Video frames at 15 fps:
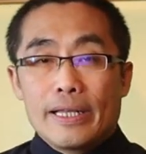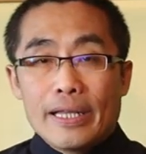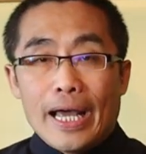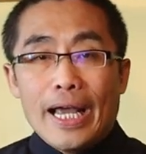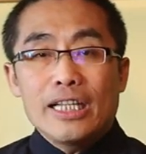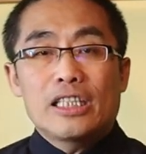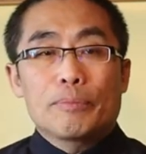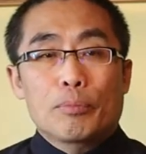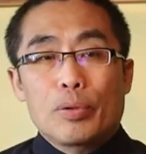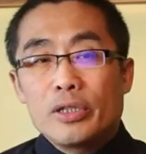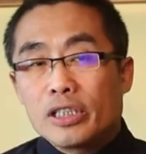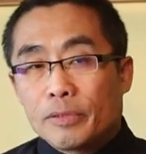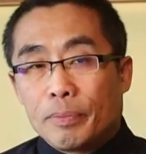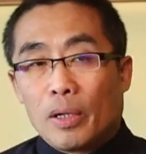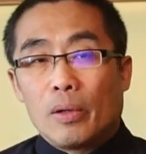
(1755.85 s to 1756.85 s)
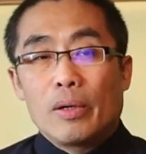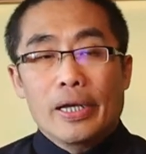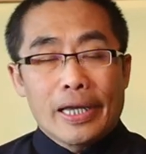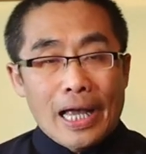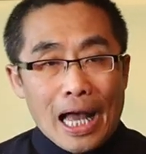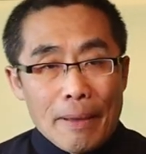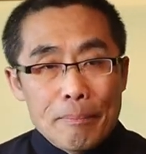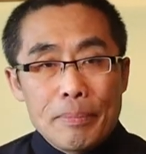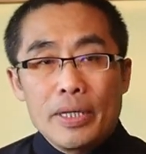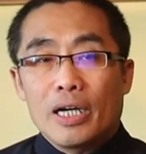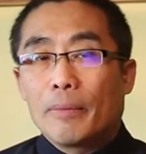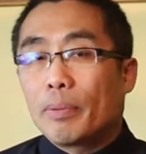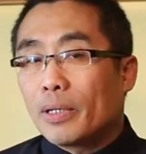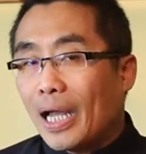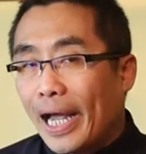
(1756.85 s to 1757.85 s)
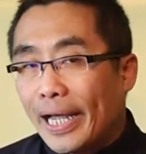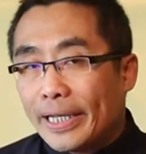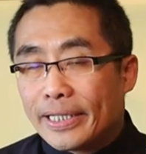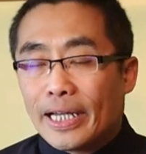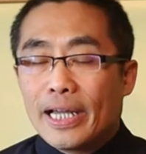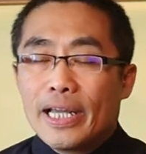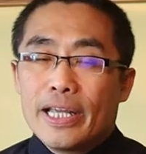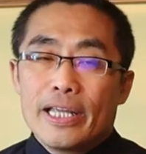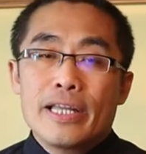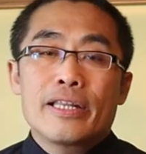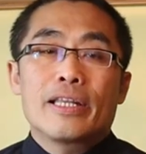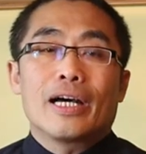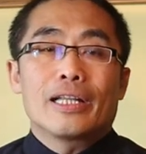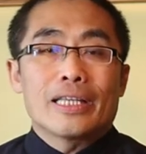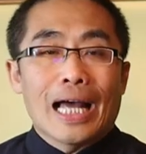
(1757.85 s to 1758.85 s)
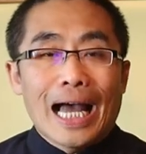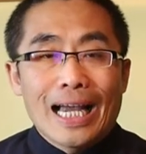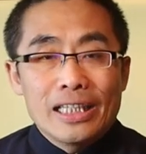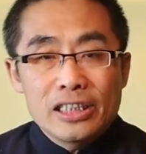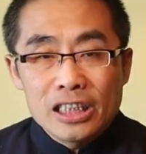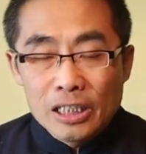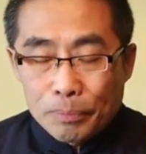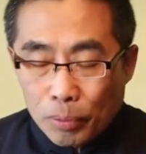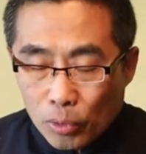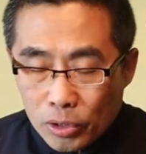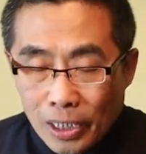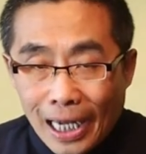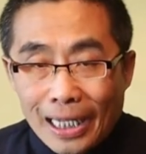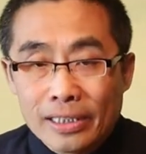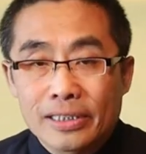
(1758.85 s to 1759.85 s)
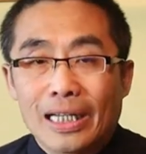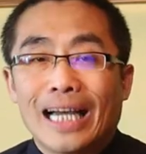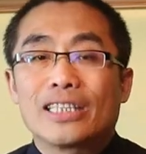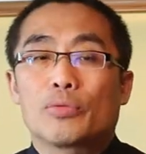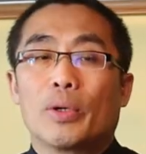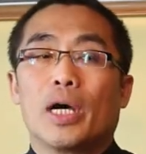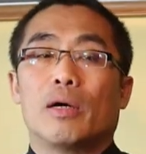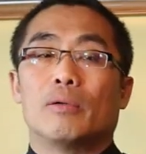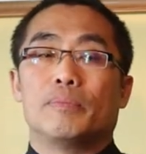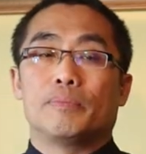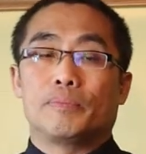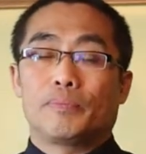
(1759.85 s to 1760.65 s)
This principle can be applied in the Tai Chi push hands as well.